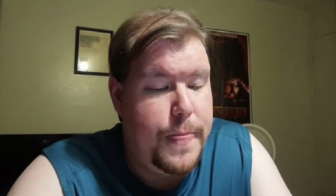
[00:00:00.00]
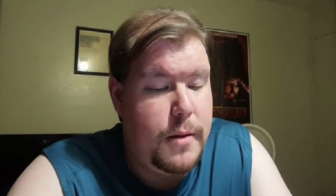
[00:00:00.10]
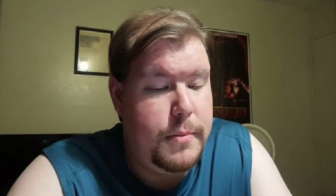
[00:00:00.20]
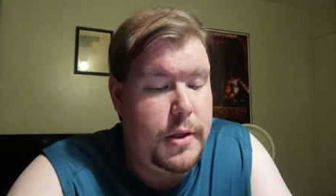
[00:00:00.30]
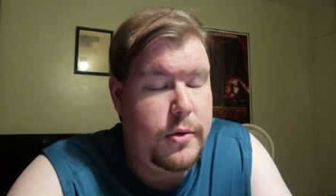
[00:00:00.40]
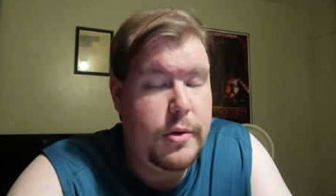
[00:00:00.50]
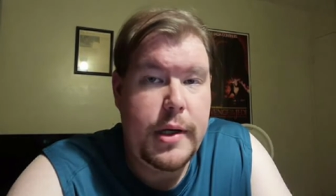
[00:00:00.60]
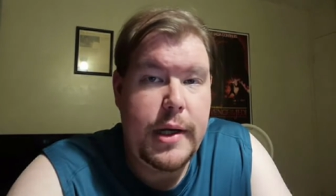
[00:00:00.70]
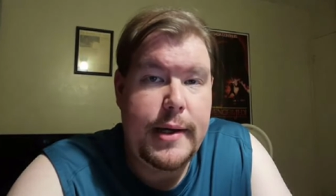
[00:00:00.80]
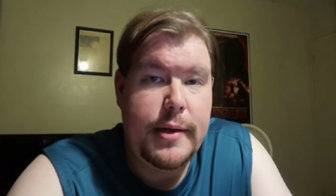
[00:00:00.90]
but other than
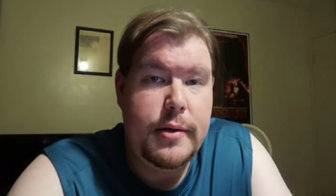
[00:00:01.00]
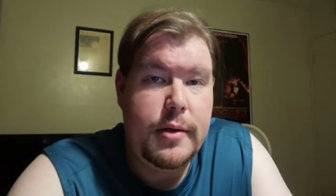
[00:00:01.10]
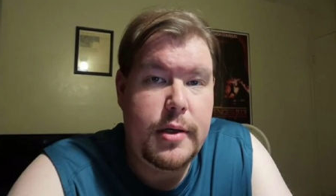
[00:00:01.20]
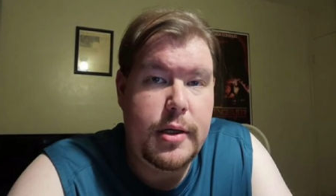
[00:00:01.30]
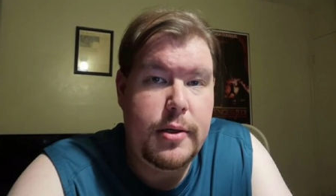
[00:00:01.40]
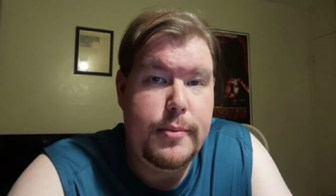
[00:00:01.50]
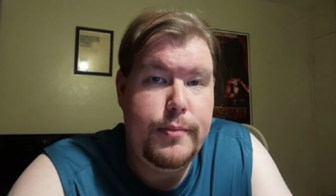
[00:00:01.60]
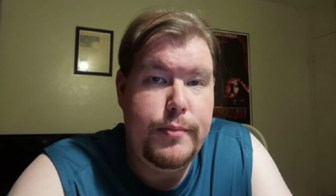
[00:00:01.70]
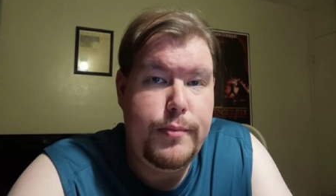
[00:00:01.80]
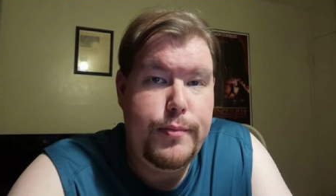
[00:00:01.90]
that,
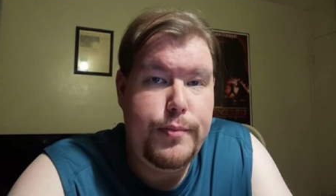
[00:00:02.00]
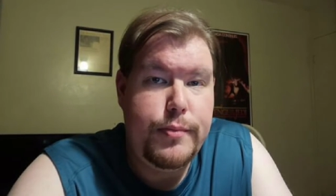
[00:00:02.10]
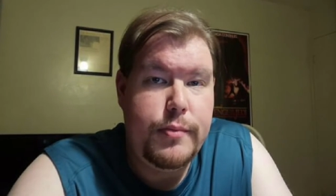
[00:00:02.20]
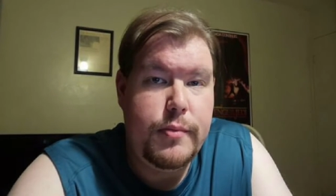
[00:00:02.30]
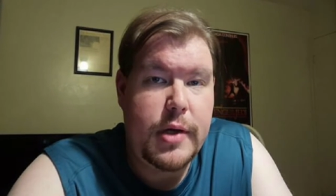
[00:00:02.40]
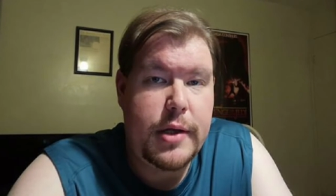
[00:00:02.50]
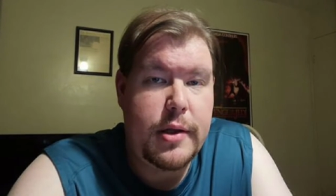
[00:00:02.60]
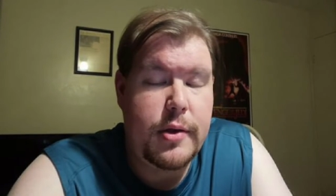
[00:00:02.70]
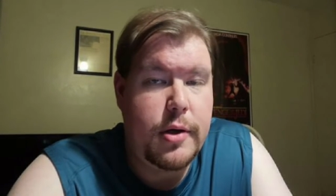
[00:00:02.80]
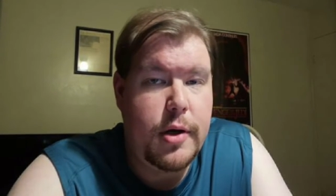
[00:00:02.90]
um, like I
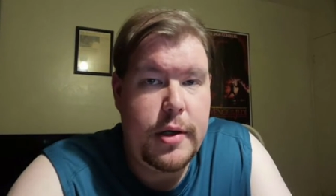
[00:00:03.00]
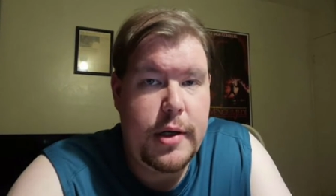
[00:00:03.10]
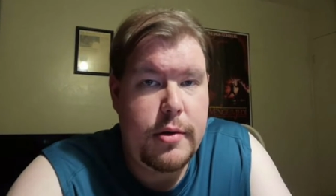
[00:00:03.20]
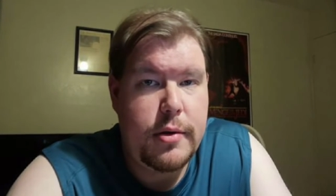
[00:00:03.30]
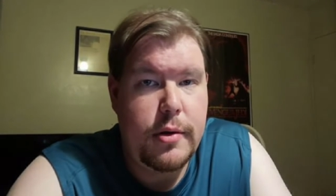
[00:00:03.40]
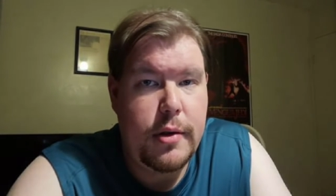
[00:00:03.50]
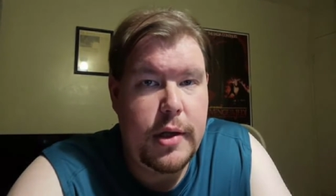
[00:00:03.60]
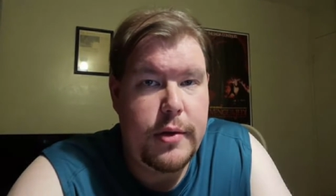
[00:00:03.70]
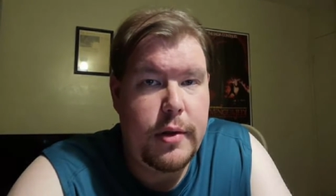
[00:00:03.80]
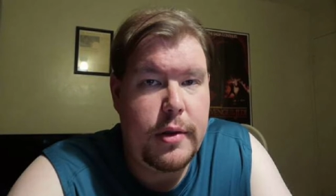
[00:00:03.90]
said, the content's gonna
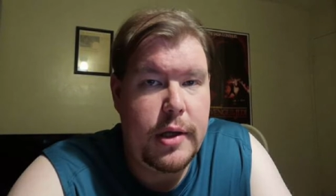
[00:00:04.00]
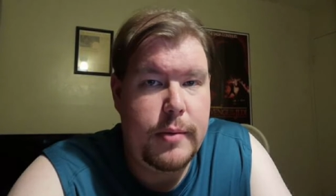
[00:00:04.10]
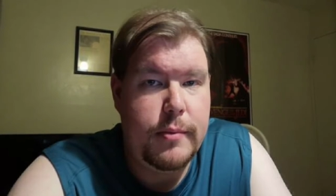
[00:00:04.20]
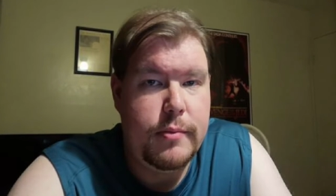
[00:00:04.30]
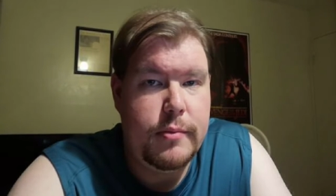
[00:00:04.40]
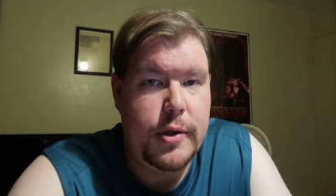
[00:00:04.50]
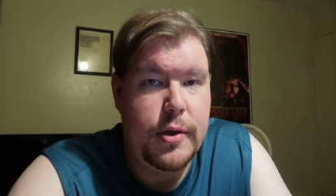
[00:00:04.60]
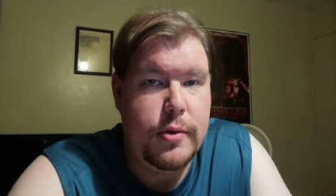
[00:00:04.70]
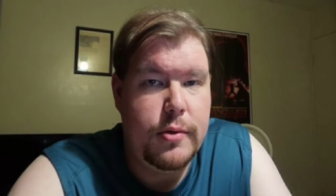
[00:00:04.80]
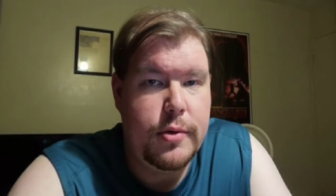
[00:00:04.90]
stay the same. You
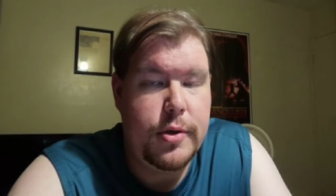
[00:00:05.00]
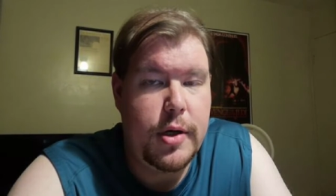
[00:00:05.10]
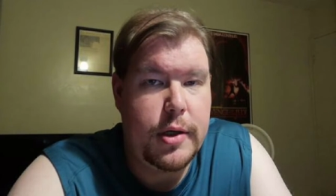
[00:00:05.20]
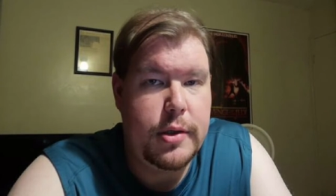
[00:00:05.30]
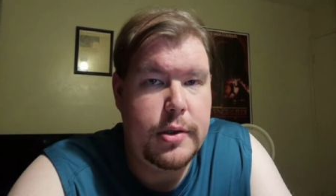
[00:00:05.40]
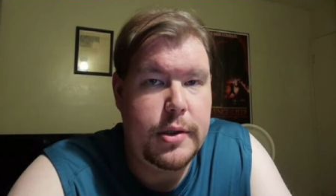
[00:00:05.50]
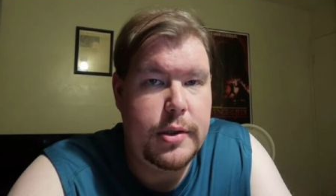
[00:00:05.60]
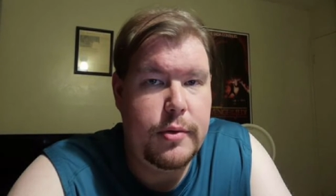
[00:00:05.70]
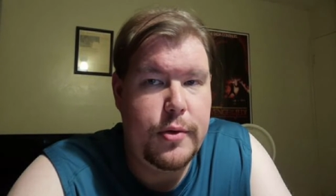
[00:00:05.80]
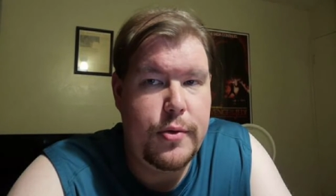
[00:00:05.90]
know, you're not gonna
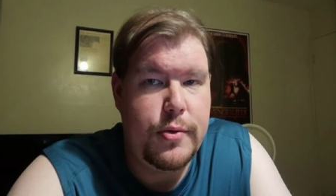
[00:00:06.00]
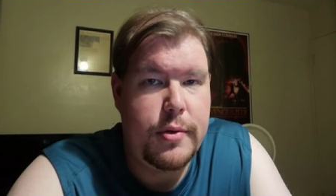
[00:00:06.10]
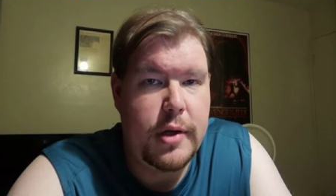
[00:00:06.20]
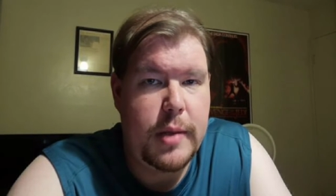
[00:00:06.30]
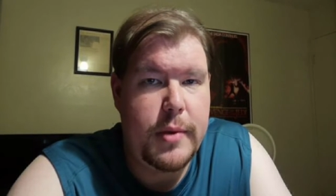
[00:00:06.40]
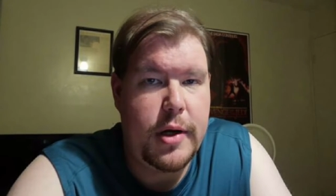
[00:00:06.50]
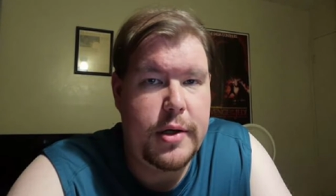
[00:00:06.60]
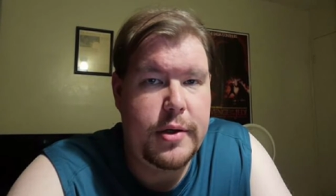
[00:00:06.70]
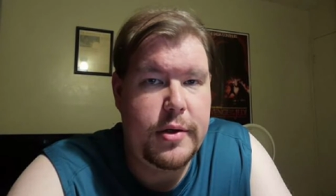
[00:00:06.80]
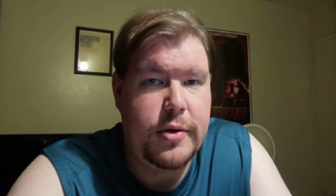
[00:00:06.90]
lose. Like I'm not
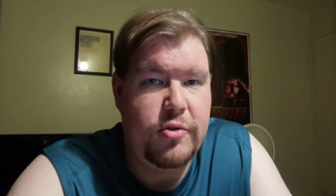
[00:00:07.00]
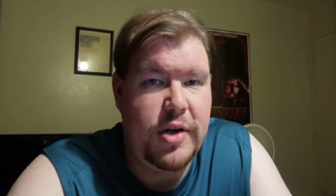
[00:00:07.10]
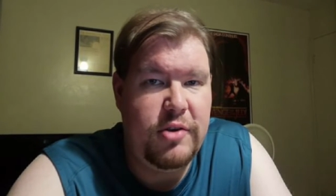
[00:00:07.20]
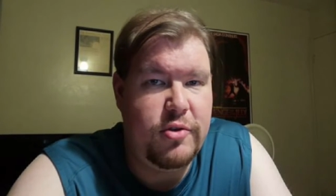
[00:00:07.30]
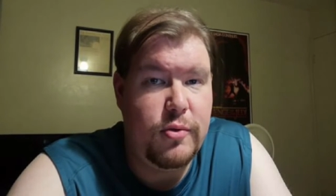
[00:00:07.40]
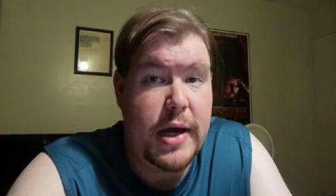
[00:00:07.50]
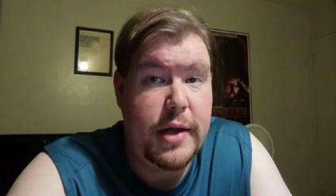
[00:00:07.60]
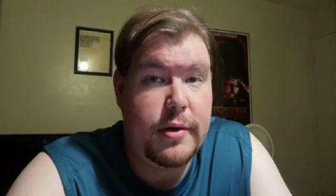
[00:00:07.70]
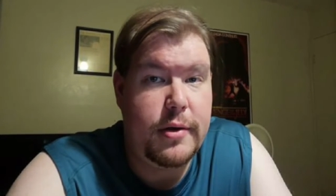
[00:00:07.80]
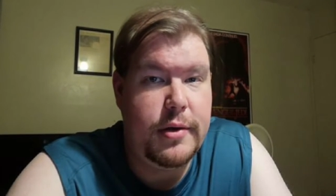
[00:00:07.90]
gonna change
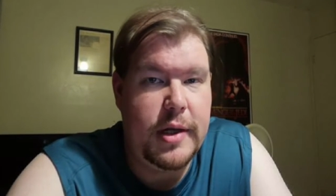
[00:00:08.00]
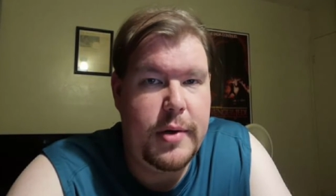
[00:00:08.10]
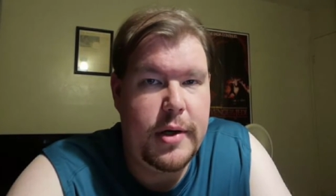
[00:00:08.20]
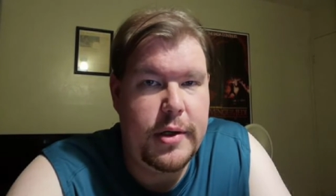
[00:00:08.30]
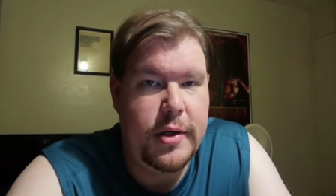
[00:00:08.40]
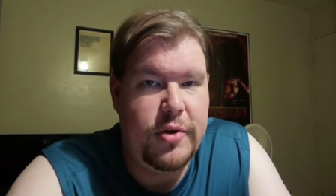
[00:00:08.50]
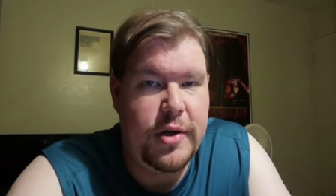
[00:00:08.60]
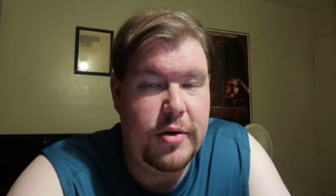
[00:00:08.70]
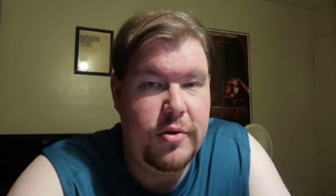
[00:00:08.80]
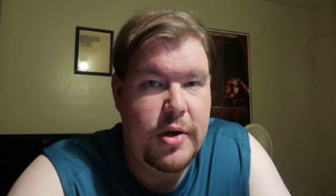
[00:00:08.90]
drastically. I'm not gonna
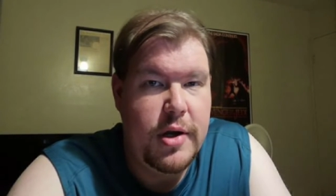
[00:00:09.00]
change